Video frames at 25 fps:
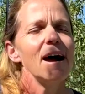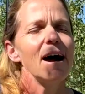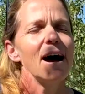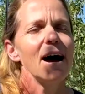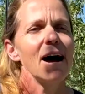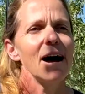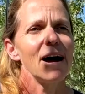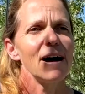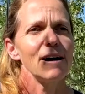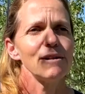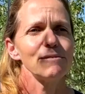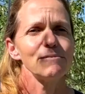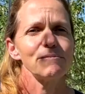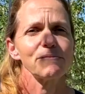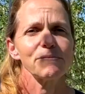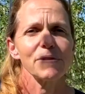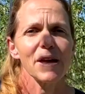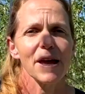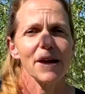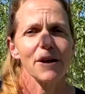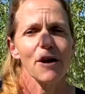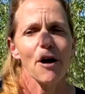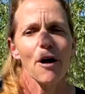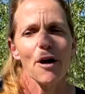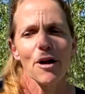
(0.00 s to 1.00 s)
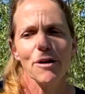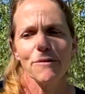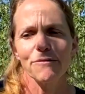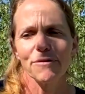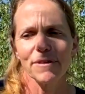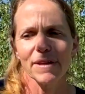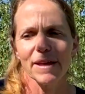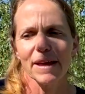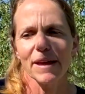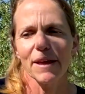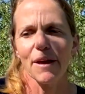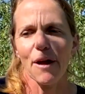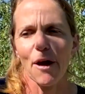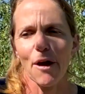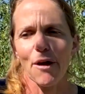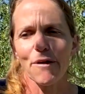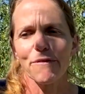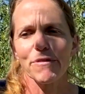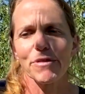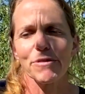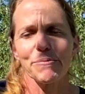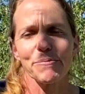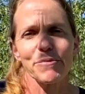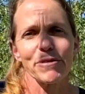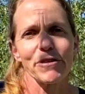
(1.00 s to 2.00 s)
and hopefully
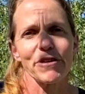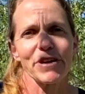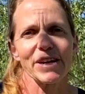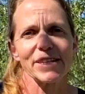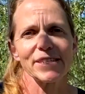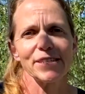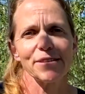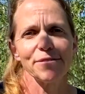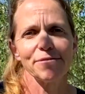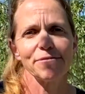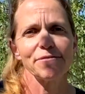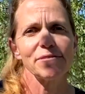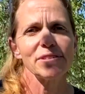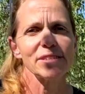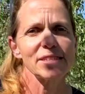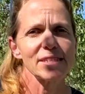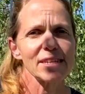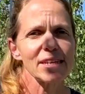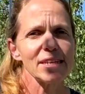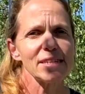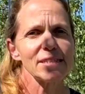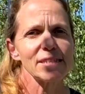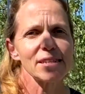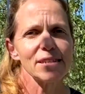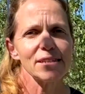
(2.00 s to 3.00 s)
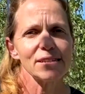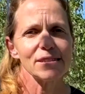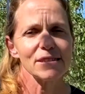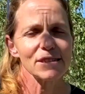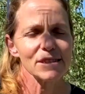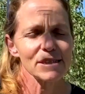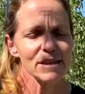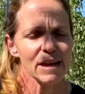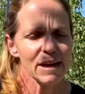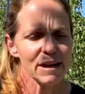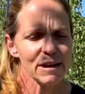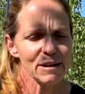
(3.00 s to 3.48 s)
over the progressive seasons